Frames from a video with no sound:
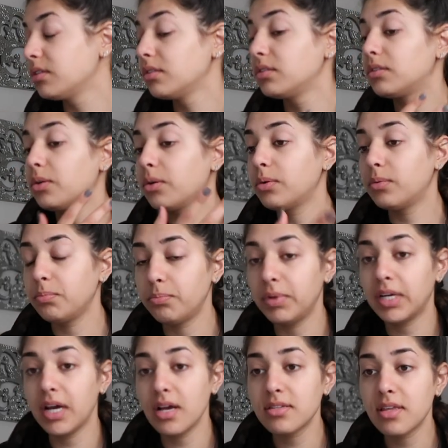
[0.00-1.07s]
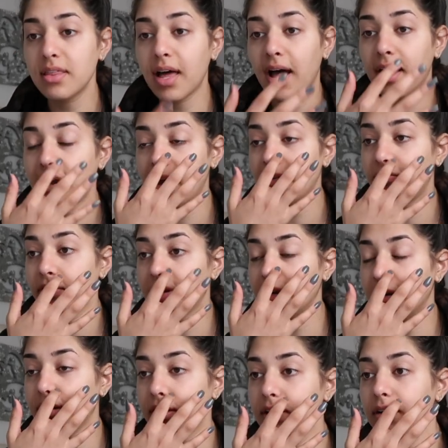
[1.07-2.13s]
so because of that, I
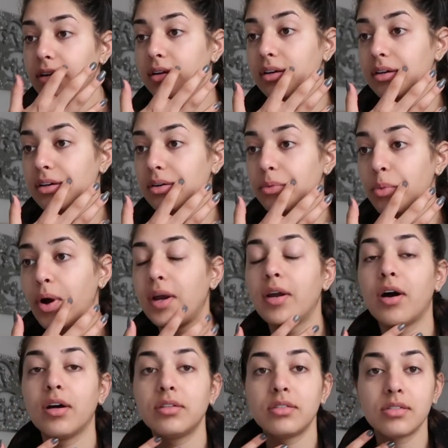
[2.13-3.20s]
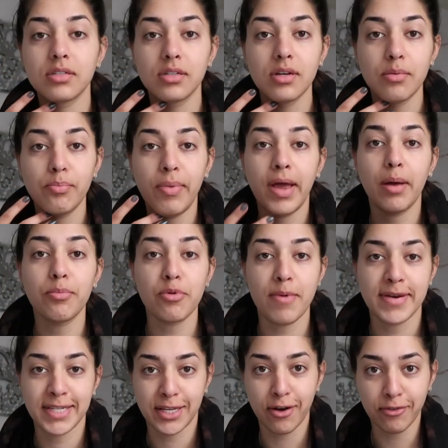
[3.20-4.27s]
figured why not pamper
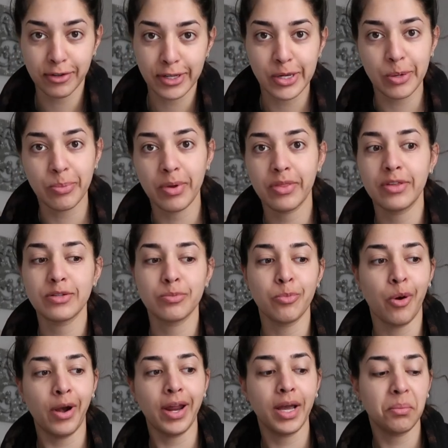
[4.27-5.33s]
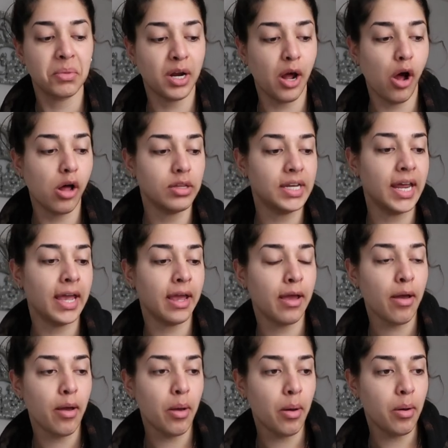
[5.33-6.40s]
myself a little bit this morning. I'm gonna call it a
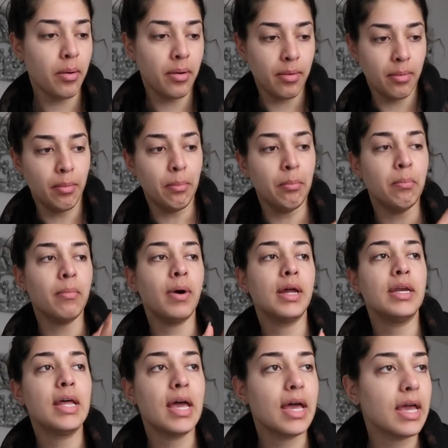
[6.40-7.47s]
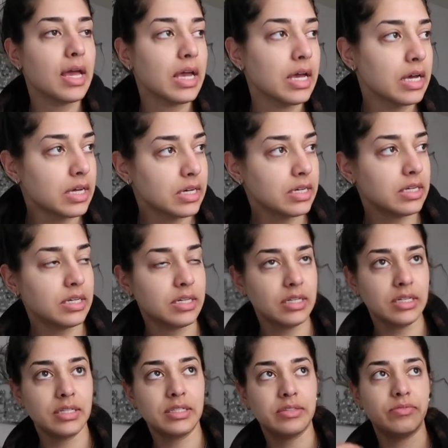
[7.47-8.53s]
Monday
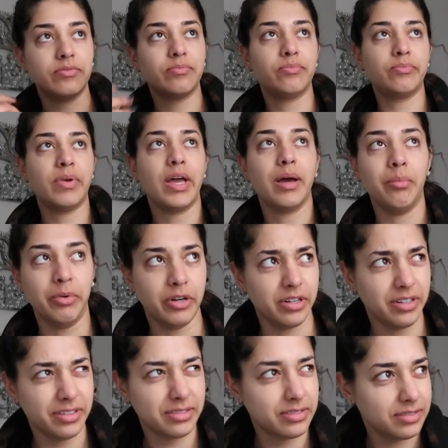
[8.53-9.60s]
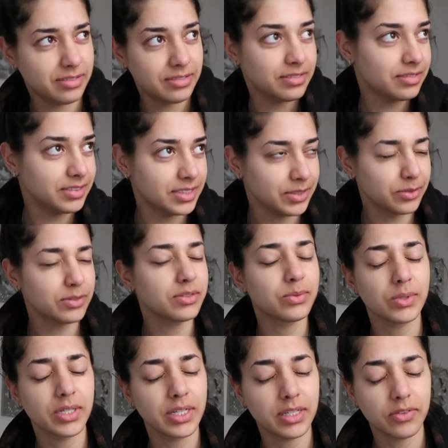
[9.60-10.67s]
pamper. That was
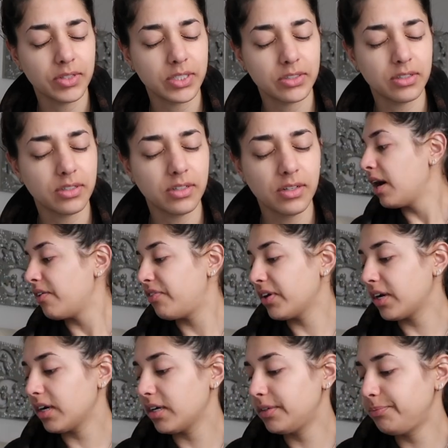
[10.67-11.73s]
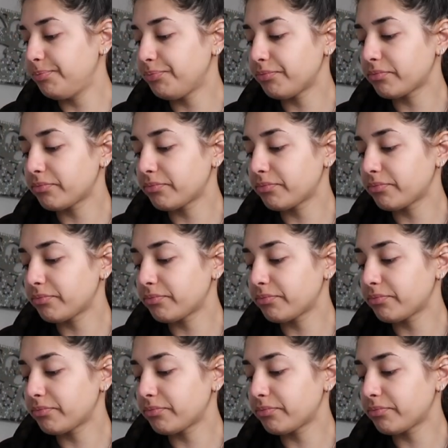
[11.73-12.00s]
really original. I figured